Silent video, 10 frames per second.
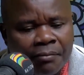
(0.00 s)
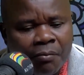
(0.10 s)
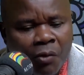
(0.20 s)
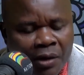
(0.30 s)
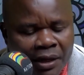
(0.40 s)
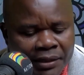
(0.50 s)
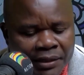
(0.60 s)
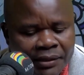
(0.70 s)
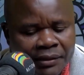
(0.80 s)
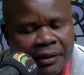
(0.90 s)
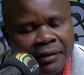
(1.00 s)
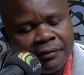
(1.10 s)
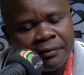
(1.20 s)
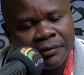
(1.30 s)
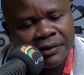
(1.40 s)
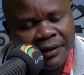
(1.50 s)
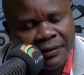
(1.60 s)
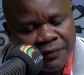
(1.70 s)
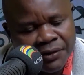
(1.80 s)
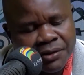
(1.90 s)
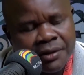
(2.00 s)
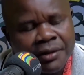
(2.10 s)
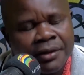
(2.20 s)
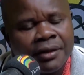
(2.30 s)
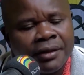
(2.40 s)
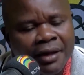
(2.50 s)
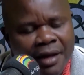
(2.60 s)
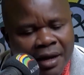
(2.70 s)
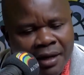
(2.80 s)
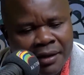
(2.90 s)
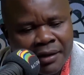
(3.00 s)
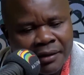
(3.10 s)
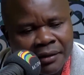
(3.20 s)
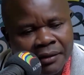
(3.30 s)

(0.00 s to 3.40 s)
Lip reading: mobilizing deposits savings and lending.